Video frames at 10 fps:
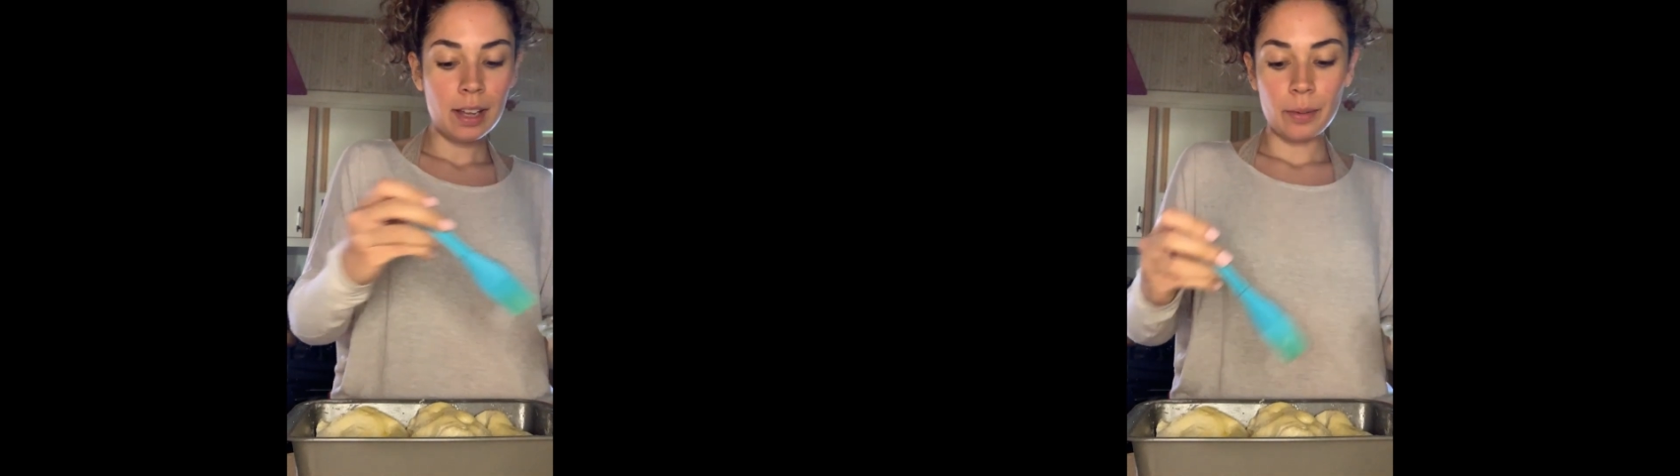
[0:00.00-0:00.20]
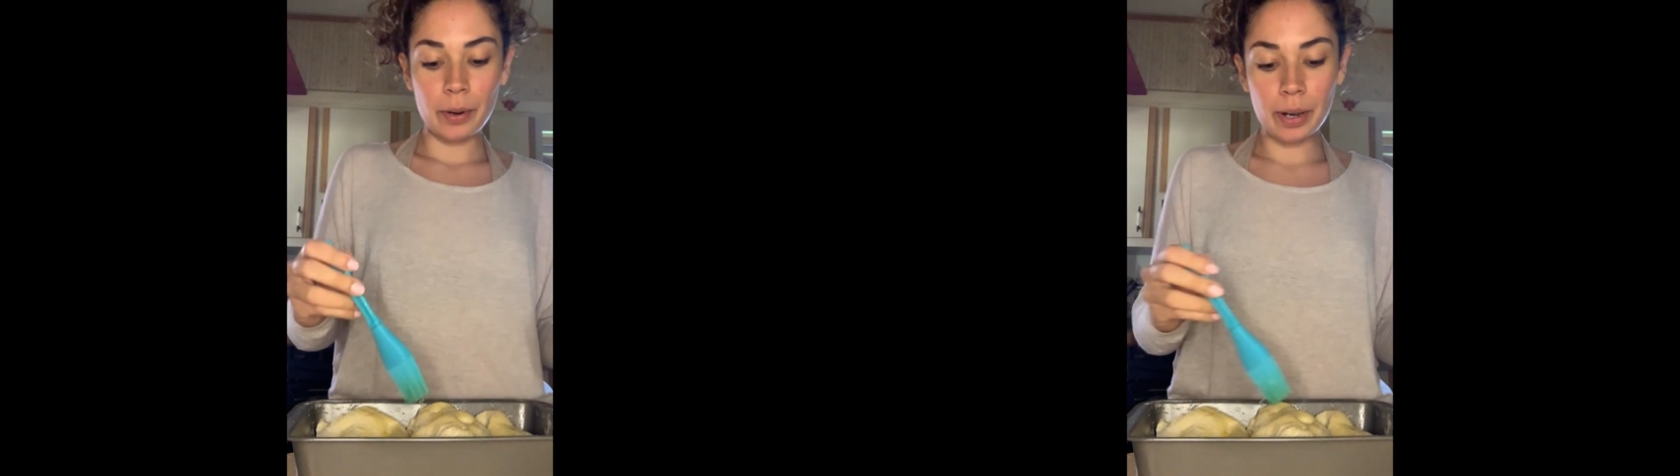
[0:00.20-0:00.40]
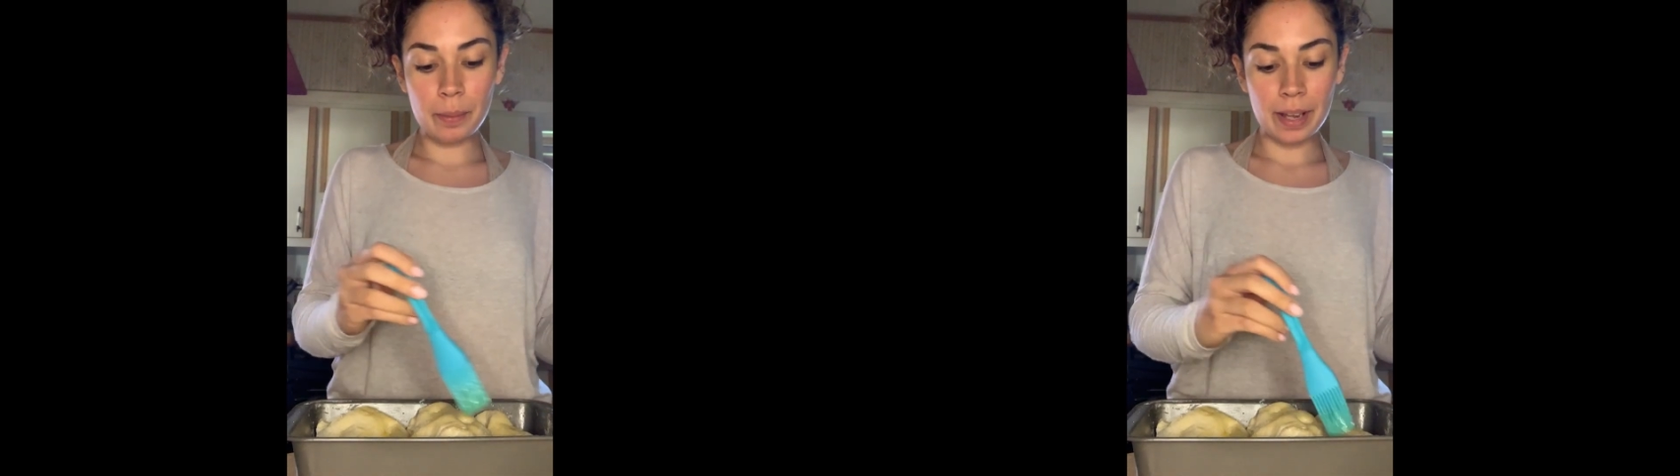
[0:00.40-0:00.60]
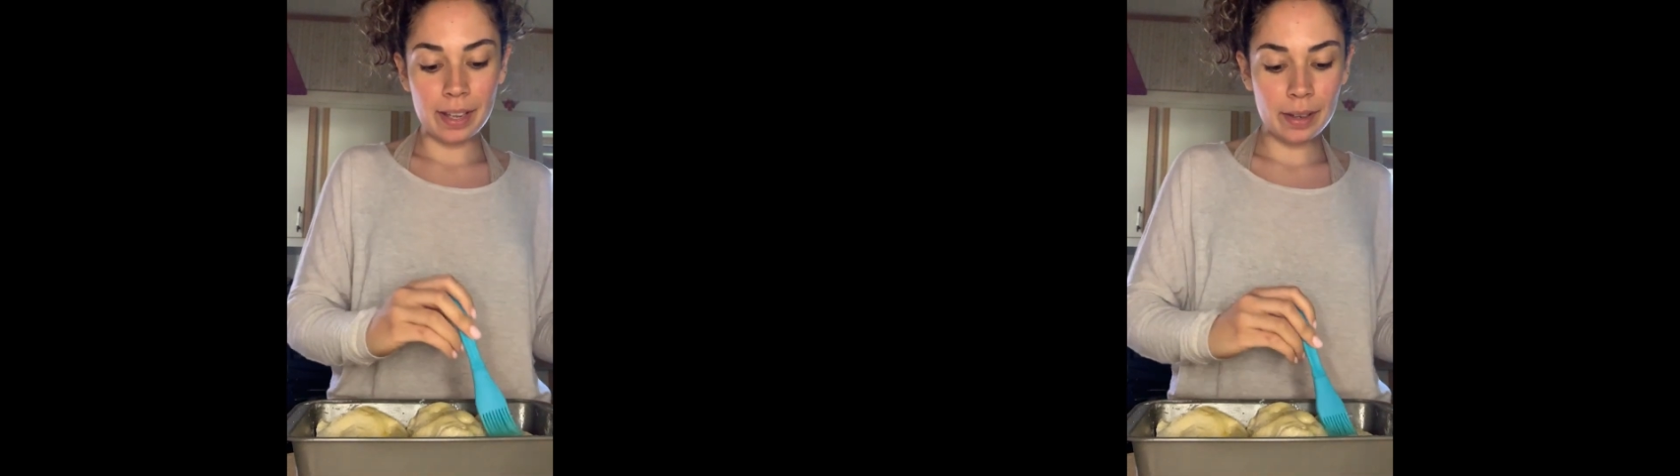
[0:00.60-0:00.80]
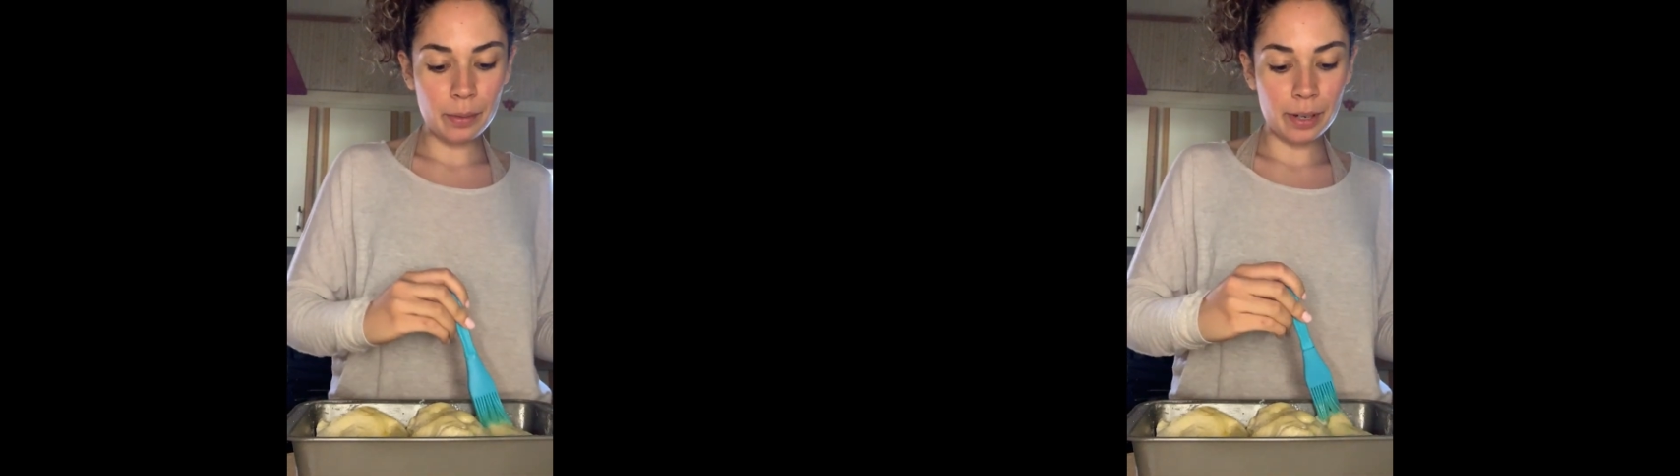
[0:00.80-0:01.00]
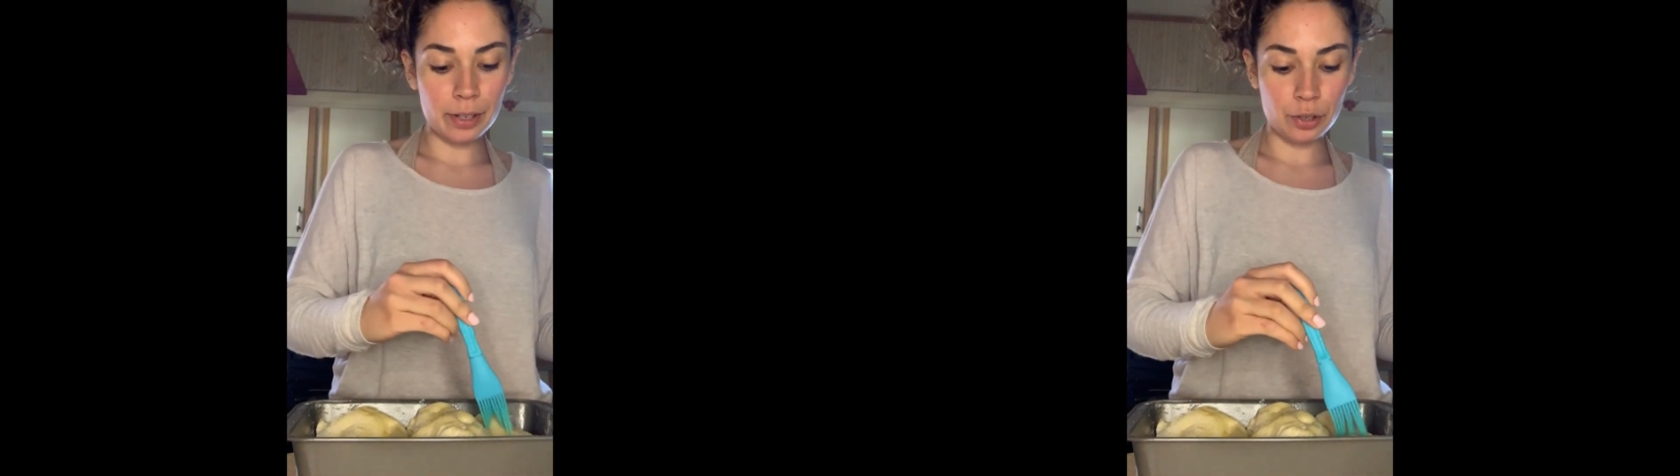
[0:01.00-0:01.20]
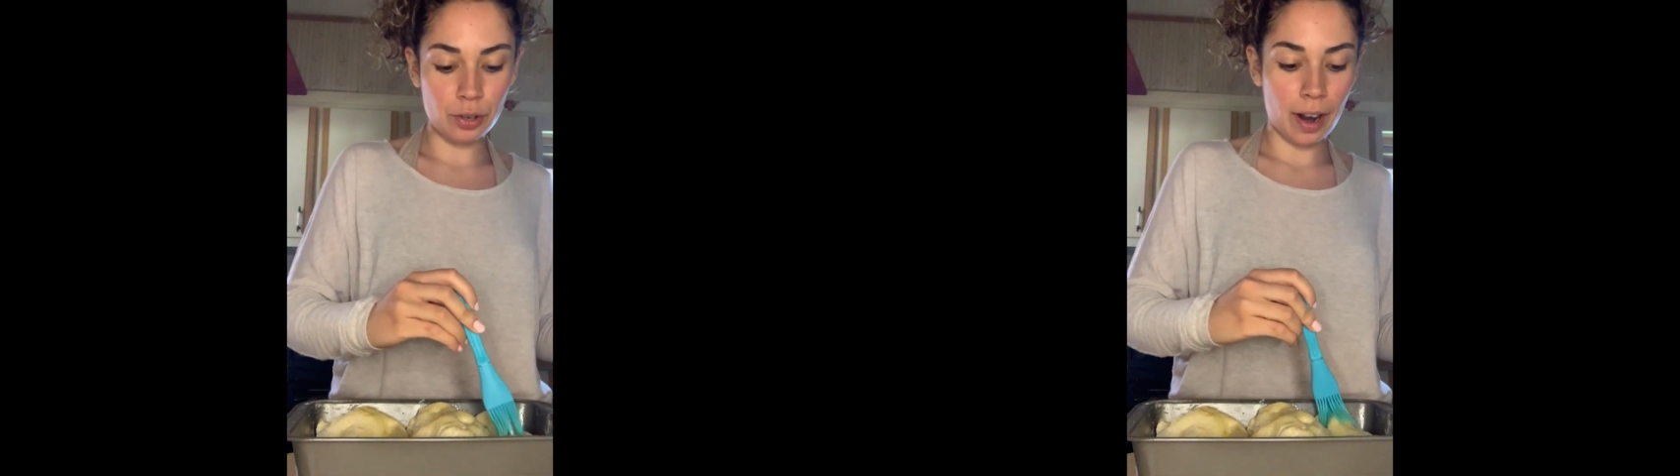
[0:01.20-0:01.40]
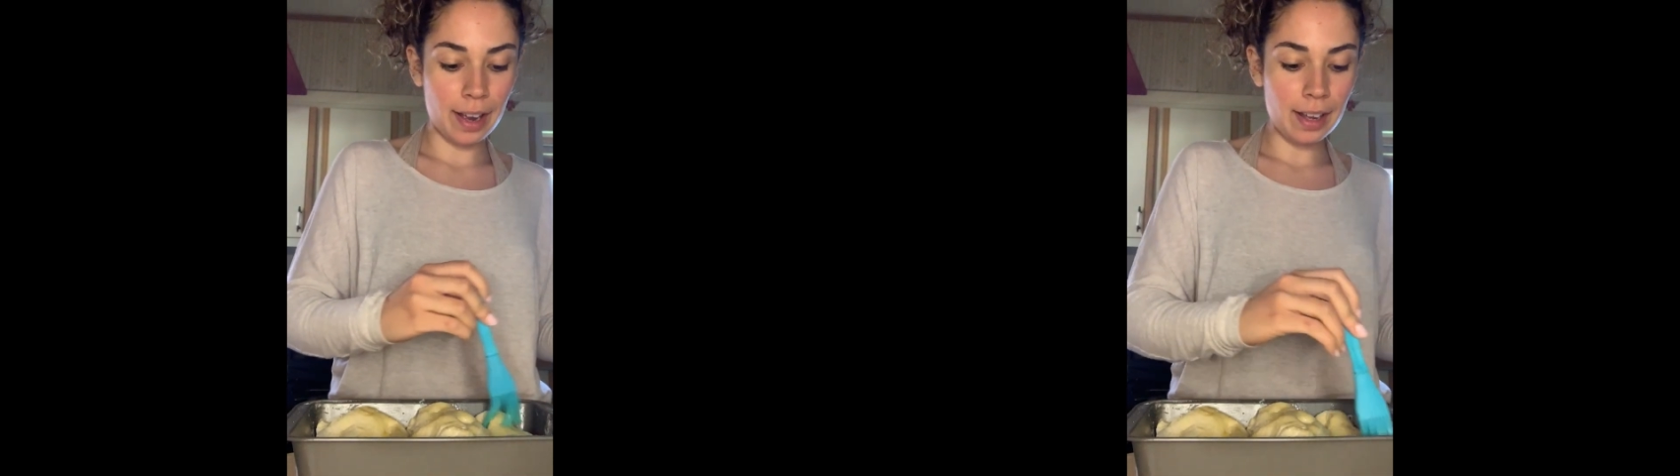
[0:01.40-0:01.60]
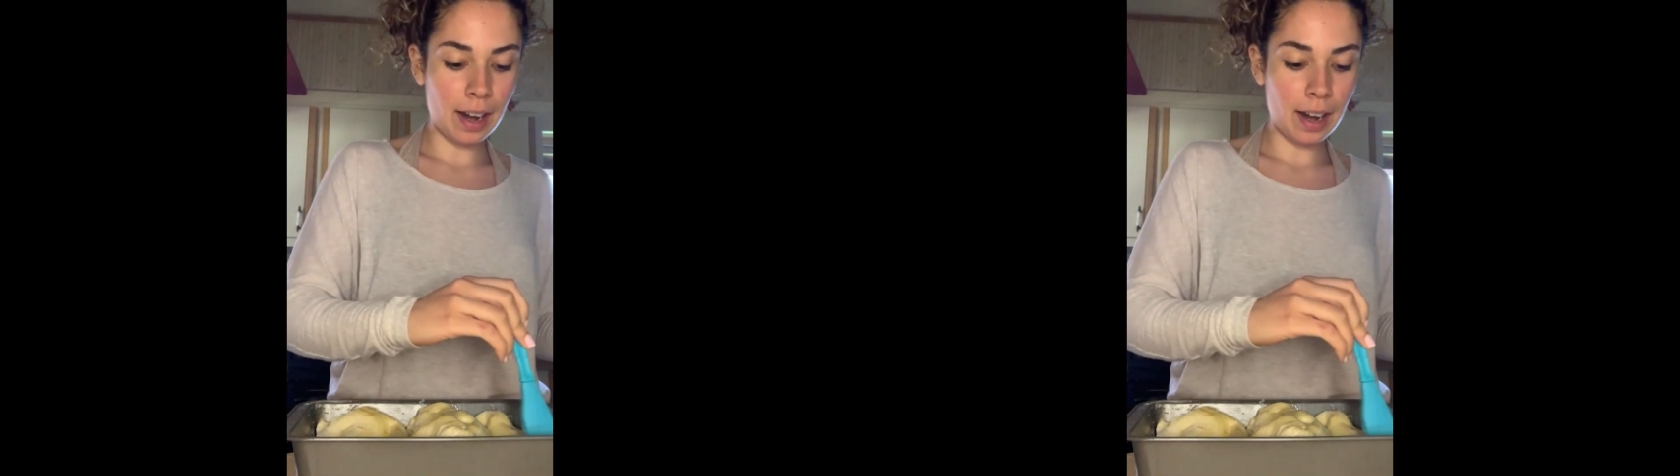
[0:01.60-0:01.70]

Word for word: we're gonna bake it, we're gonna try it.